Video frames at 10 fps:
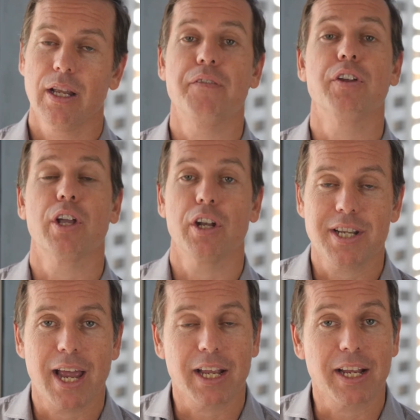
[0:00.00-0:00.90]
if you're going to
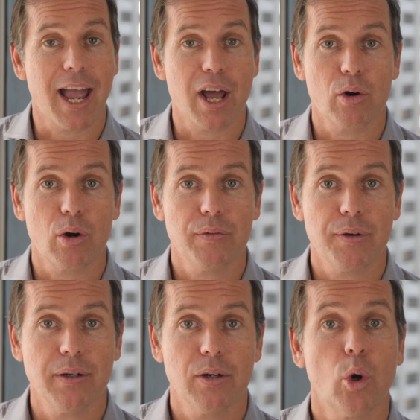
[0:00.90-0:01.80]
take a counteroffer
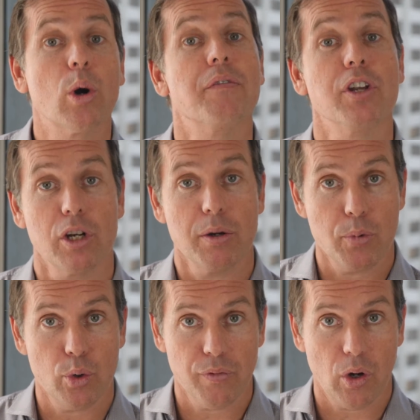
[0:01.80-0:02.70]
or if you're going to
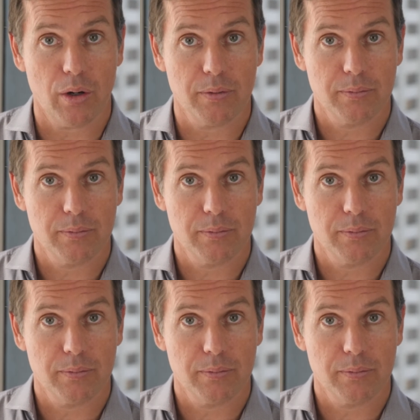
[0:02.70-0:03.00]
move on.